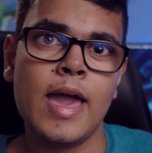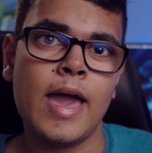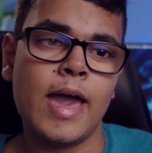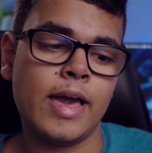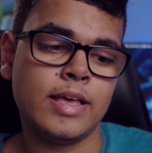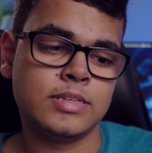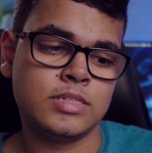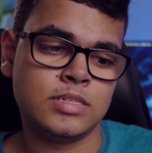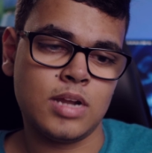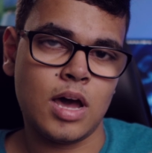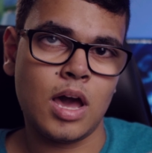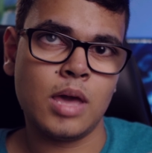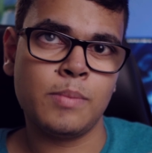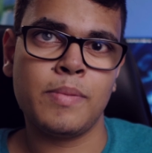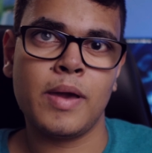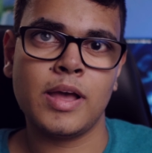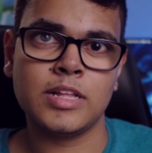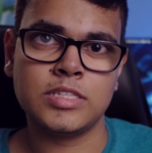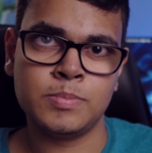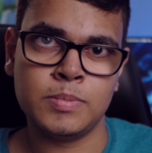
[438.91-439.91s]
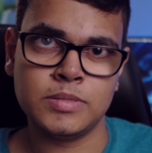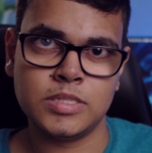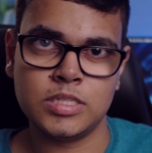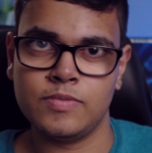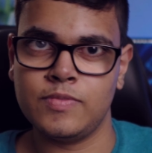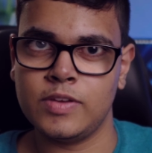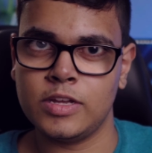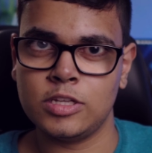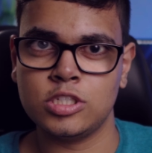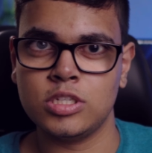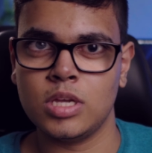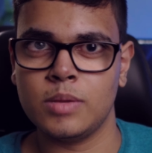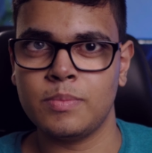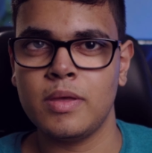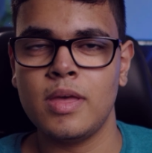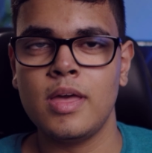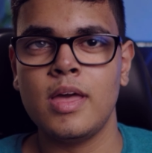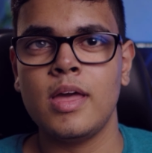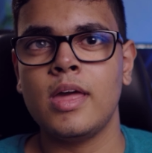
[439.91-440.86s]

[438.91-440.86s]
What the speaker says: has an iPad-specific chip.